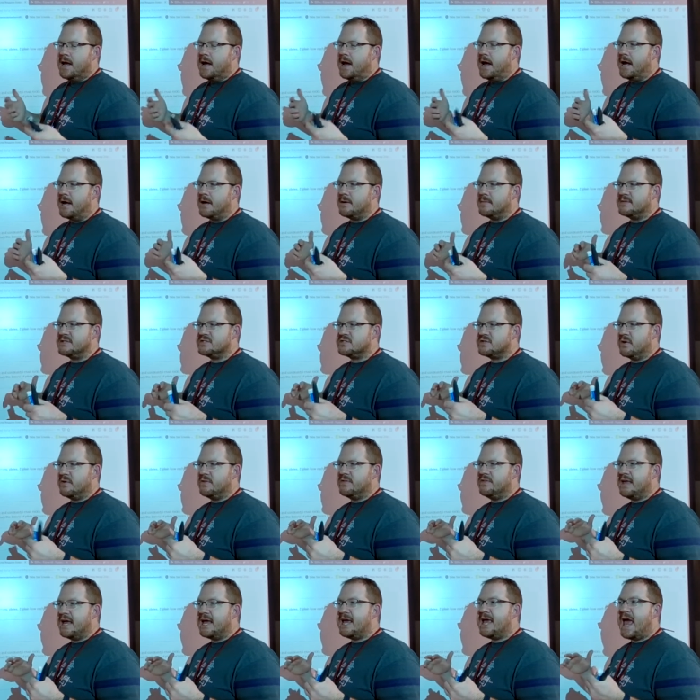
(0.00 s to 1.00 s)
Um, and so
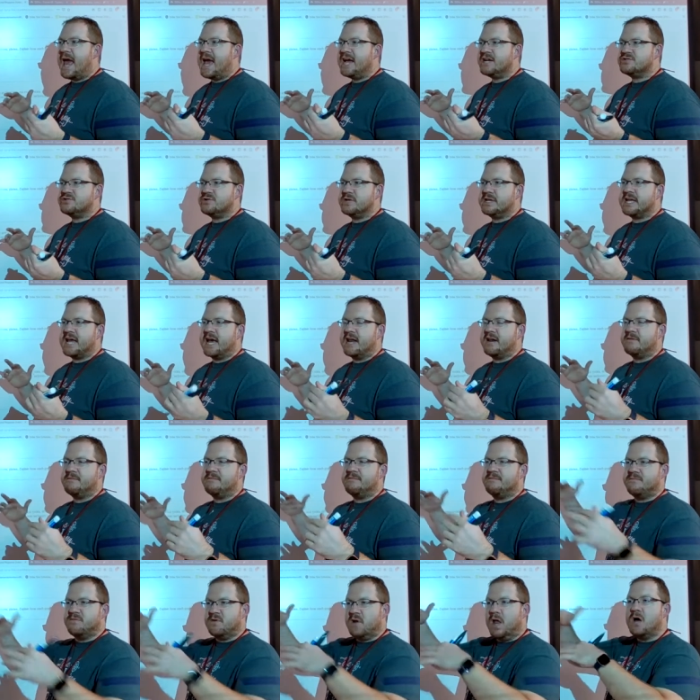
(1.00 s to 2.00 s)
they actually kind of
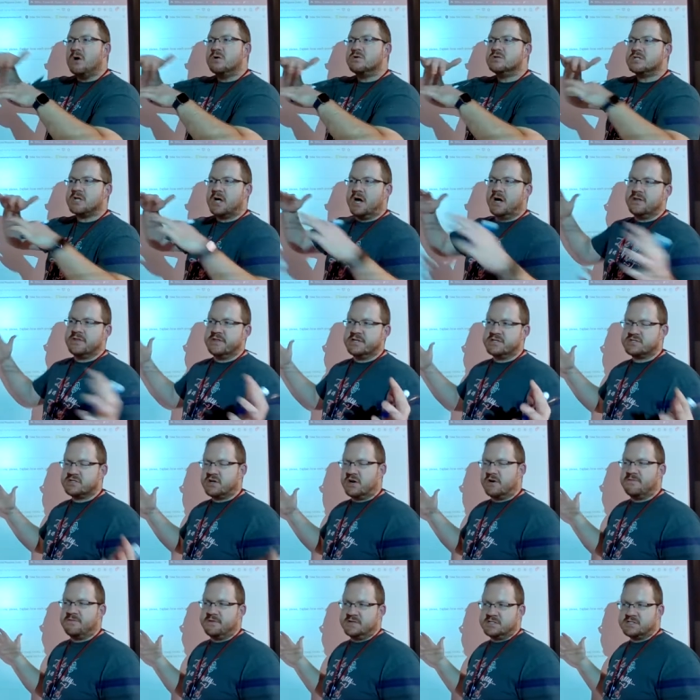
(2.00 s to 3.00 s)
float on the
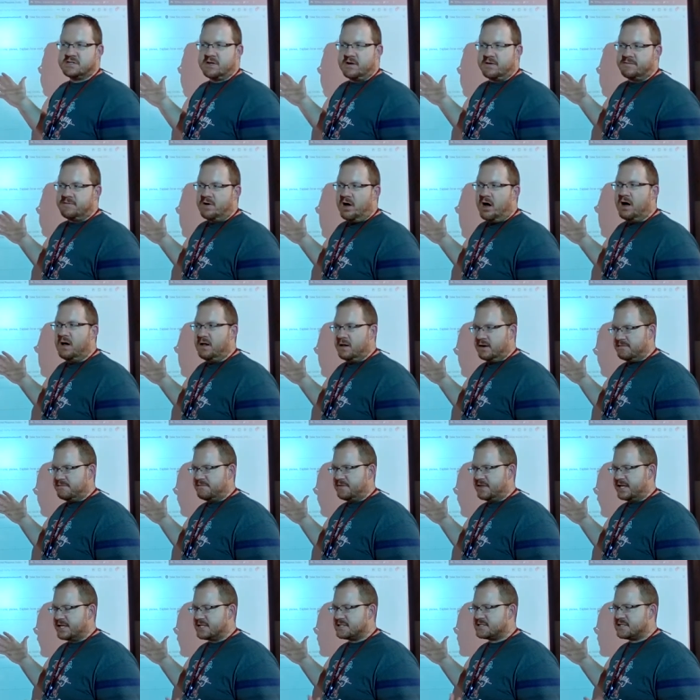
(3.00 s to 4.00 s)
surface of all of
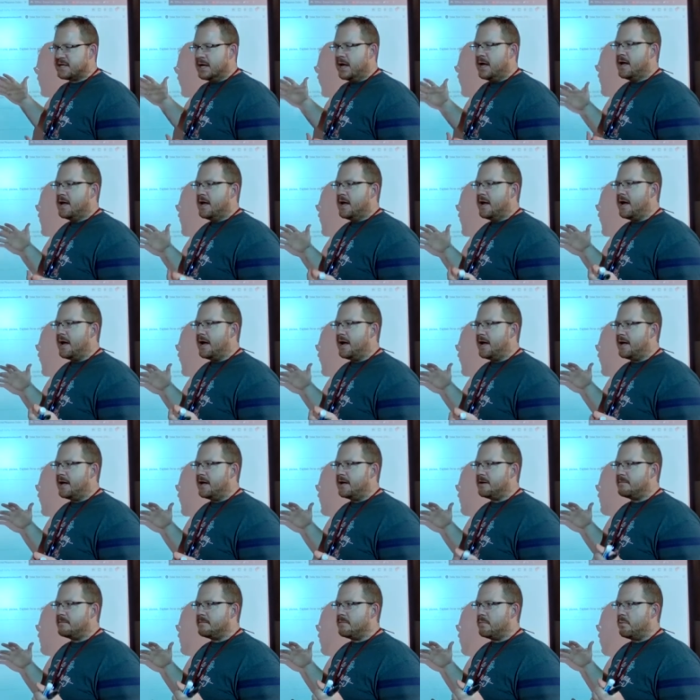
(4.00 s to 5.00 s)
this.
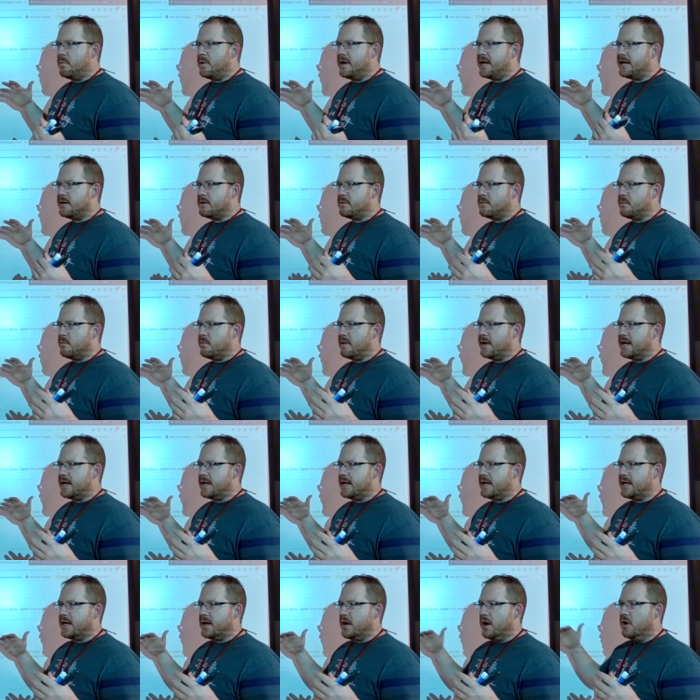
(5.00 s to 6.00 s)
Um, when when
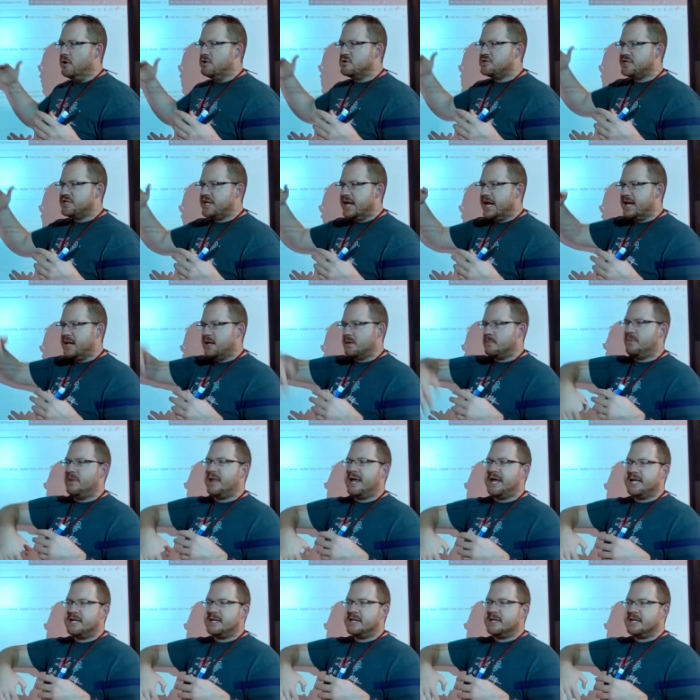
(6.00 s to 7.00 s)
an oceanic
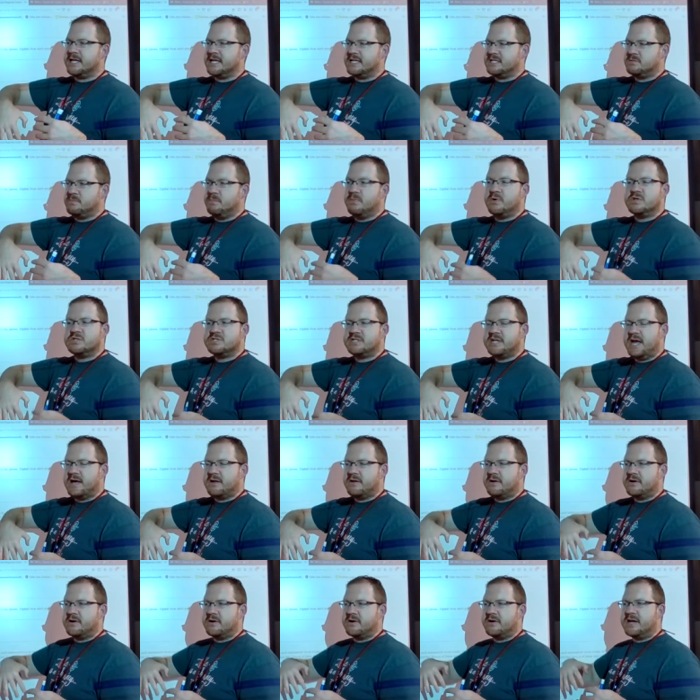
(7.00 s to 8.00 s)
plate gets pushed
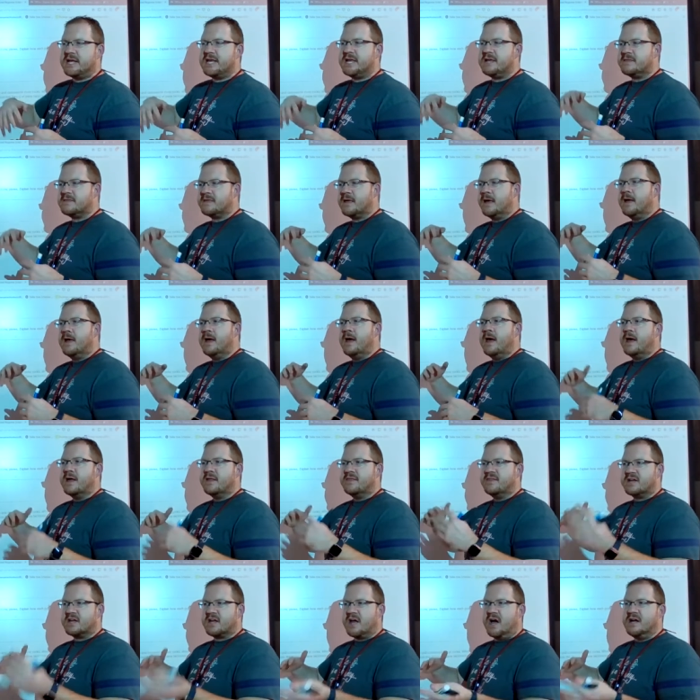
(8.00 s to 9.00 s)
down underneath,
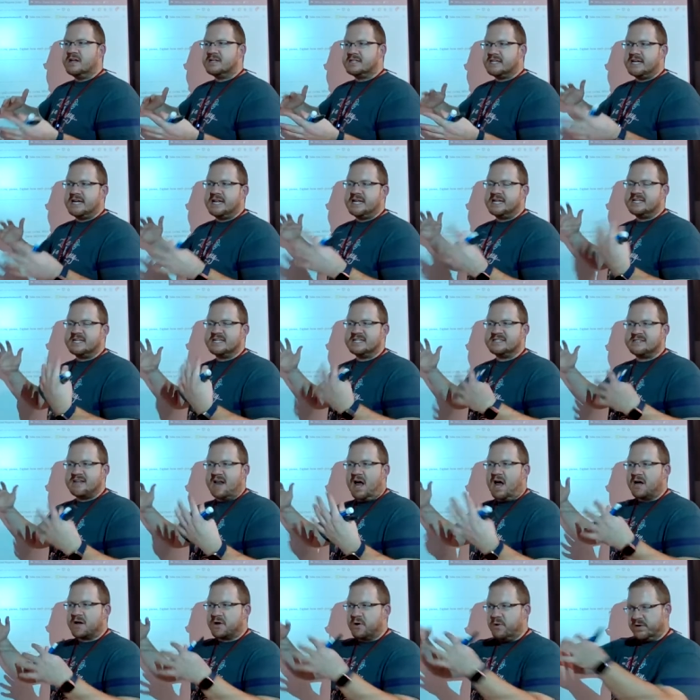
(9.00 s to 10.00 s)
the continent is
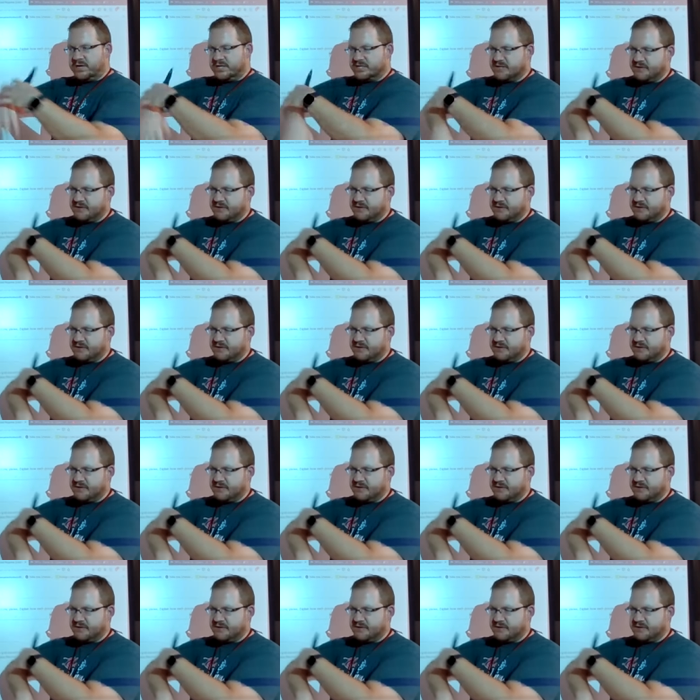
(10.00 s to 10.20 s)
not going